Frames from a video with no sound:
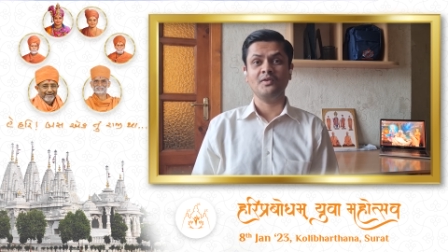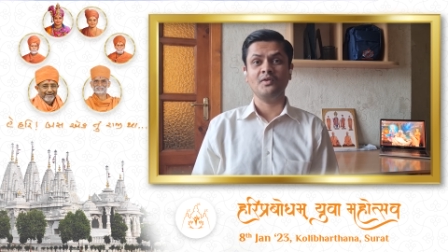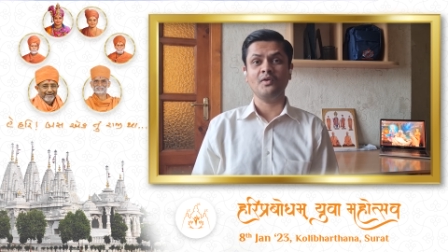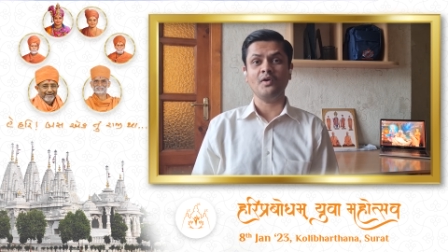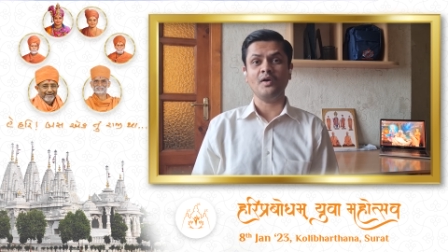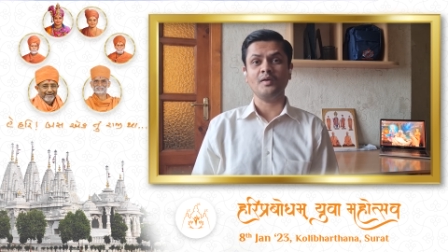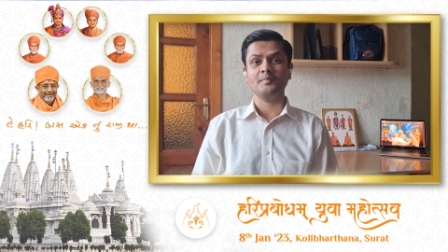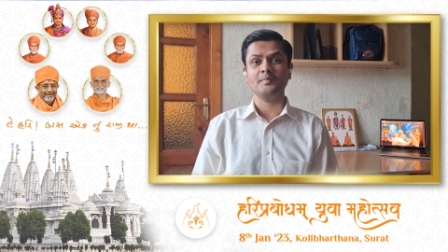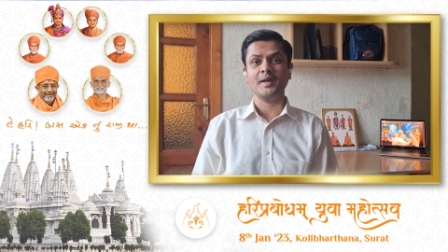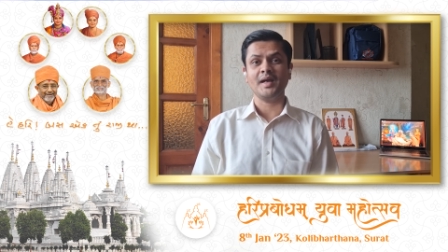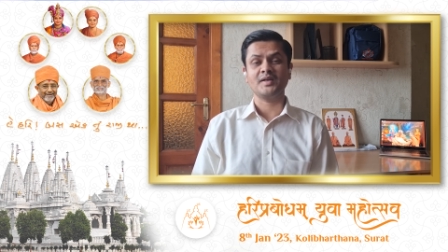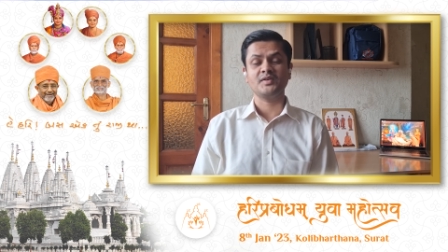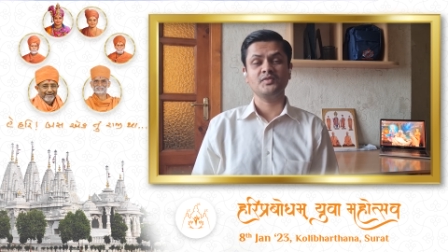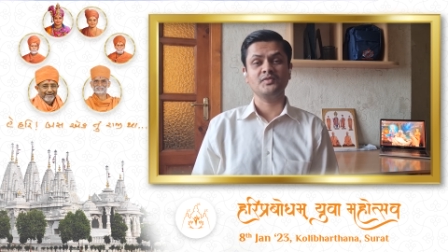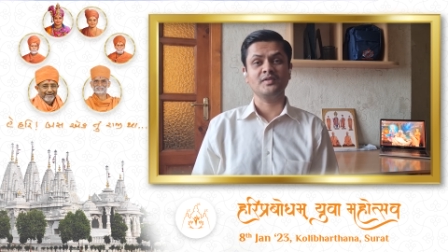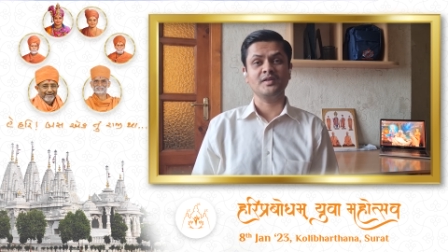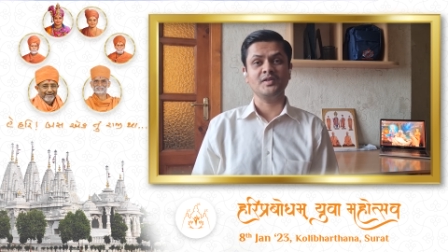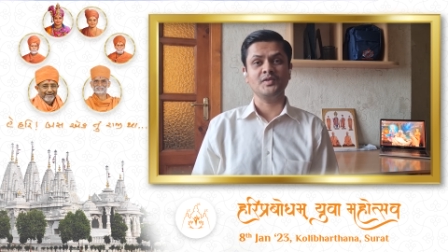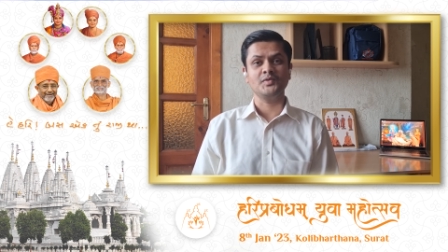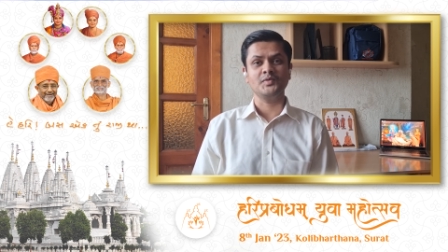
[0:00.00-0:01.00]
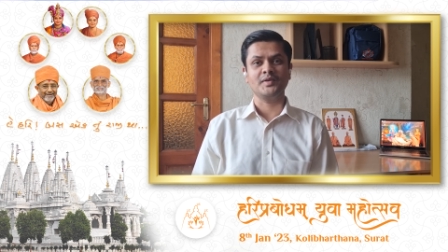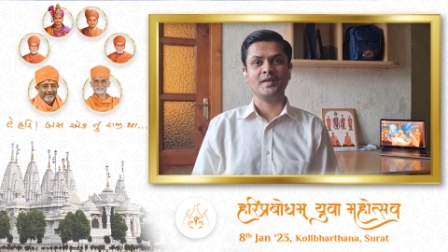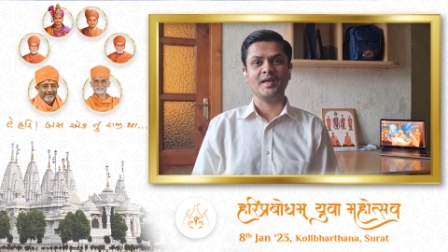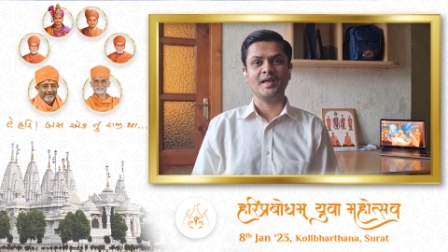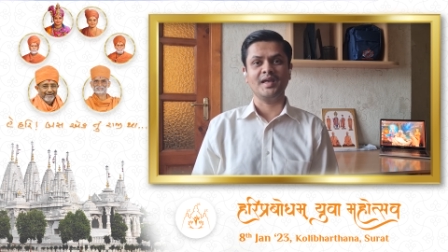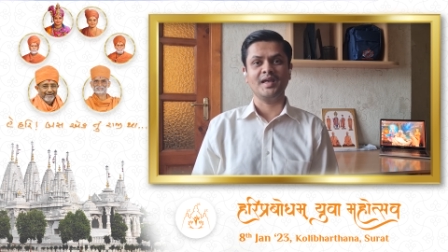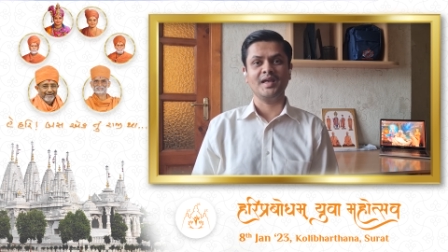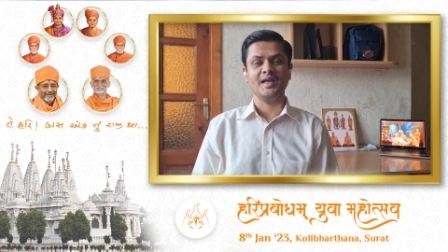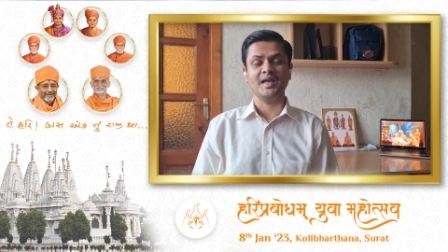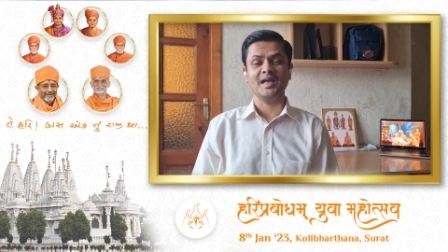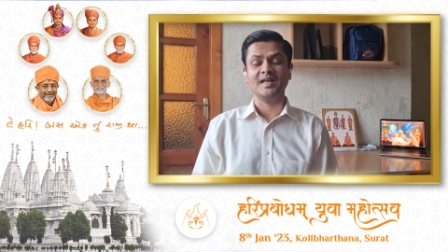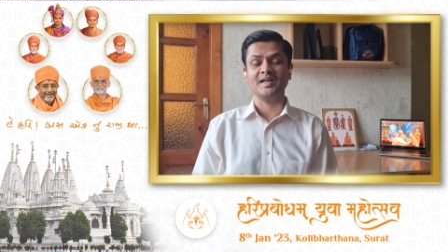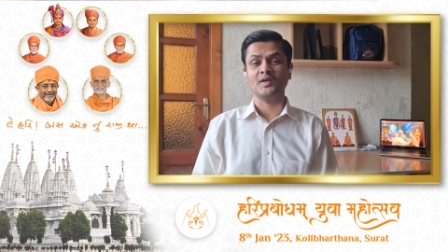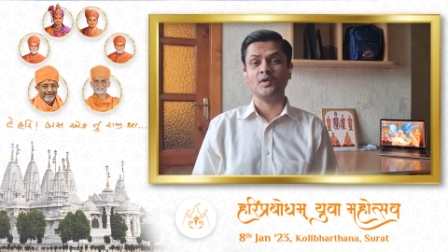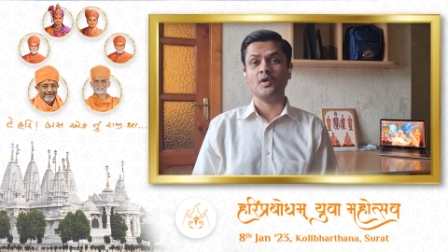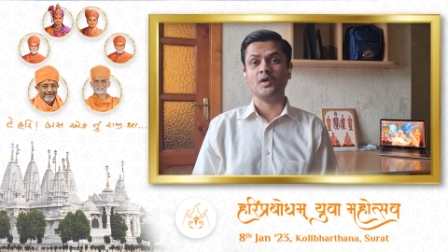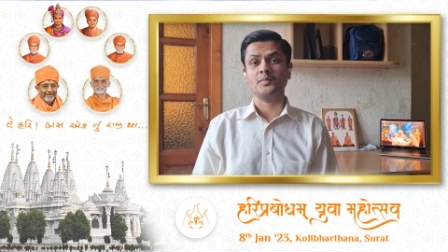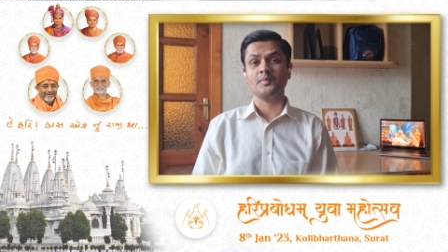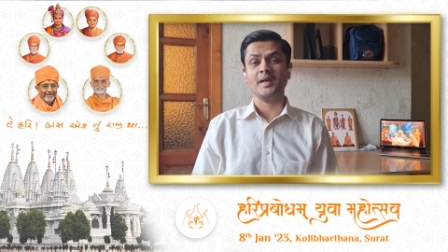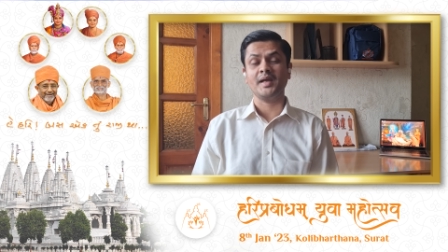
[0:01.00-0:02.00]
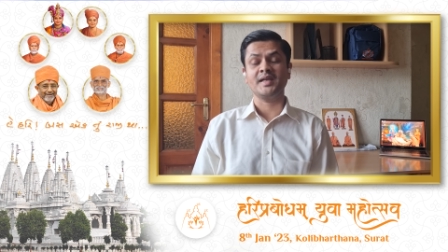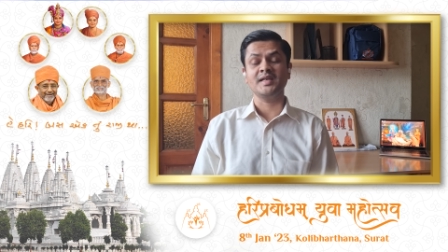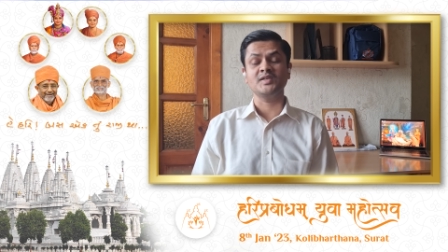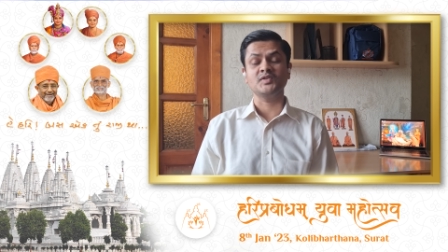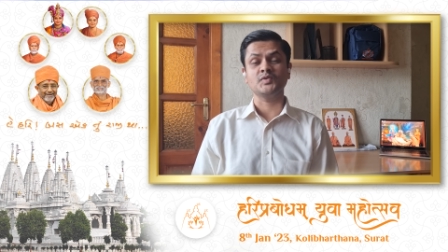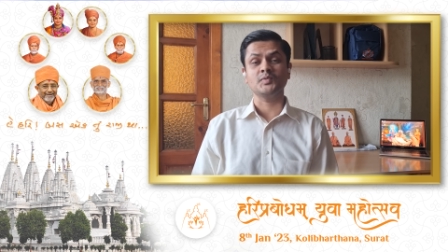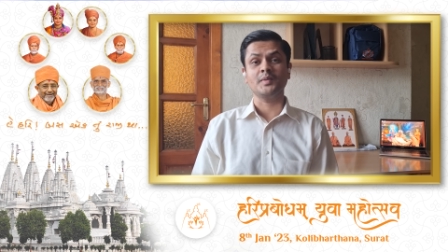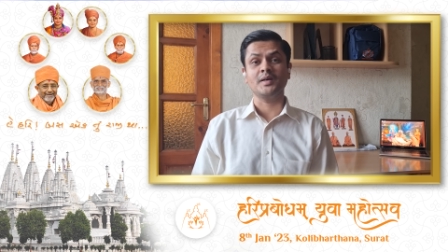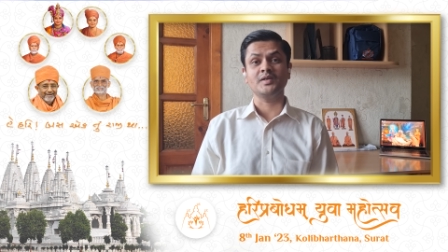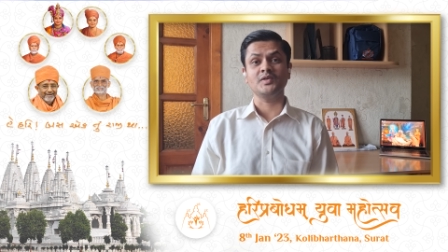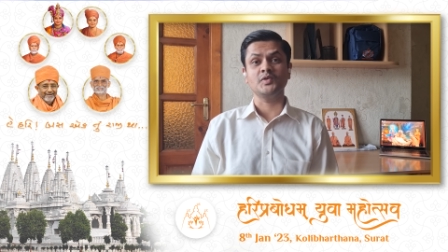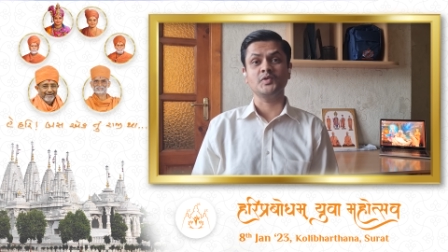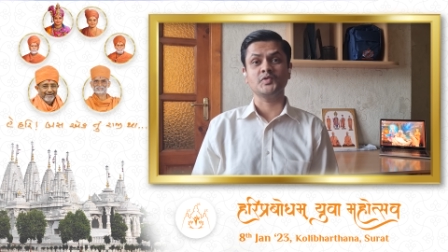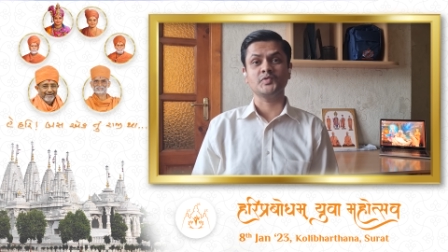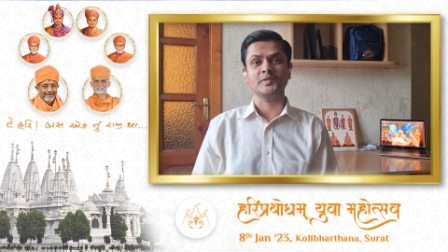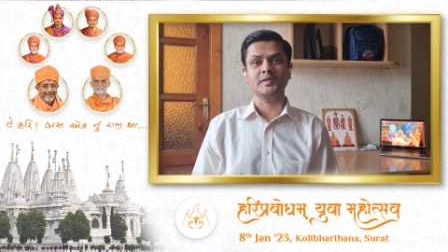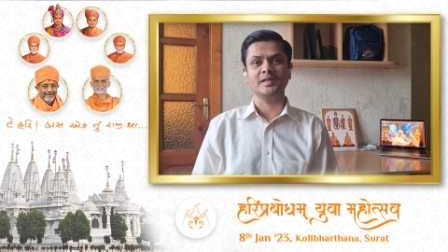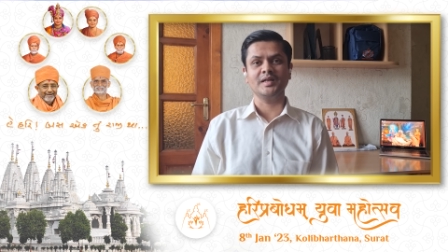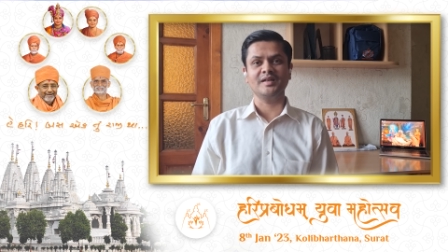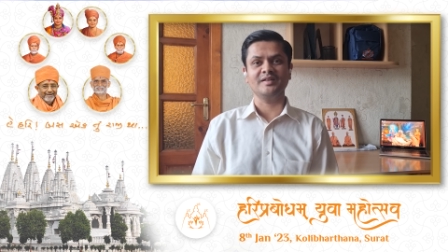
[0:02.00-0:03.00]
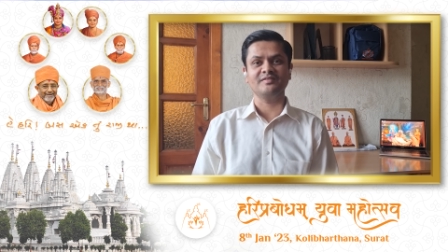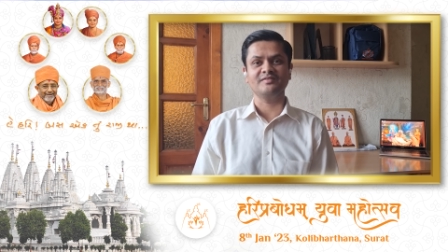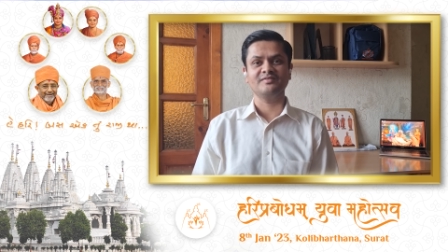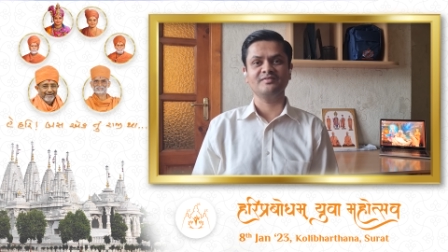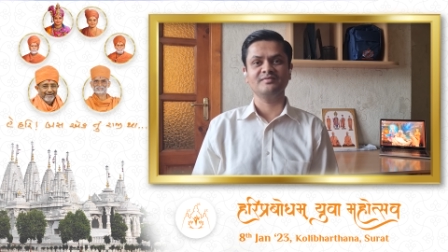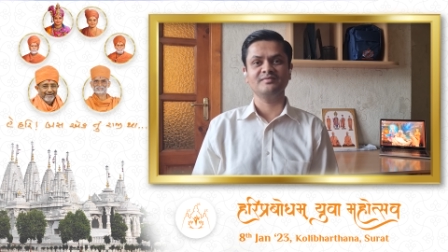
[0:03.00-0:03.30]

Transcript: gone back to the UK and got back into my usual life.